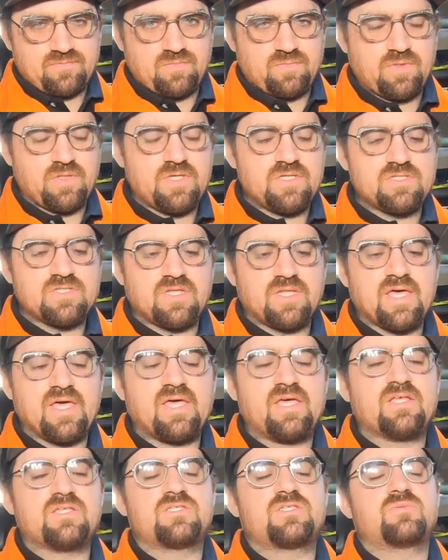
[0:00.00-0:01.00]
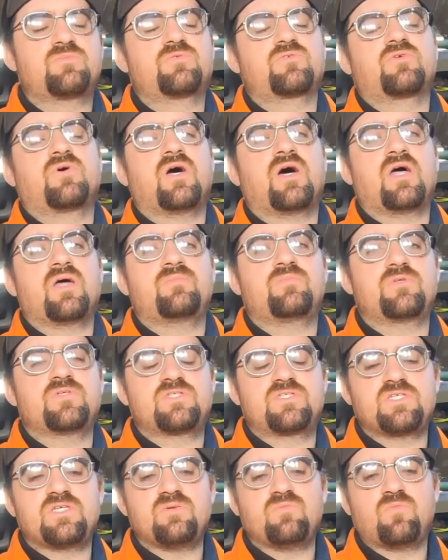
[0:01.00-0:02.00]
Please like and subscribe to
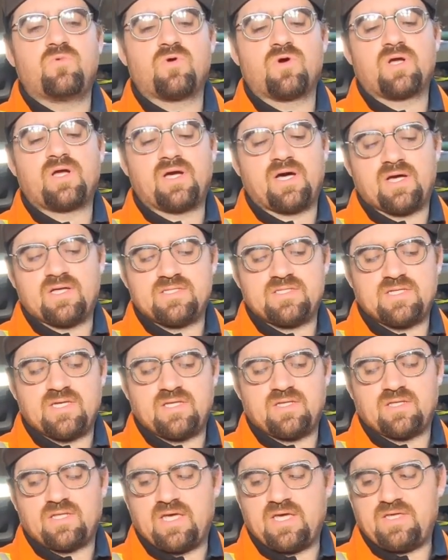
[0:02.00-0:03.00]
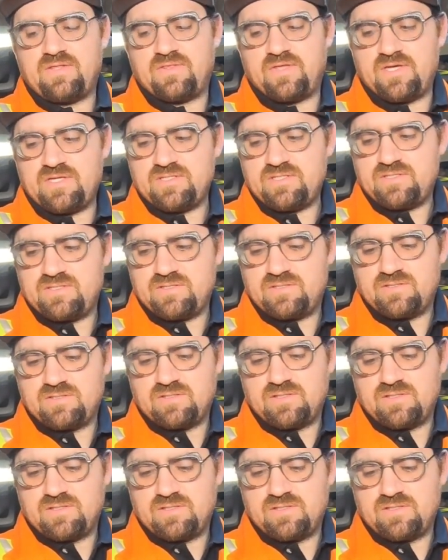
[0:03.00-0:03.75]
see more content like this.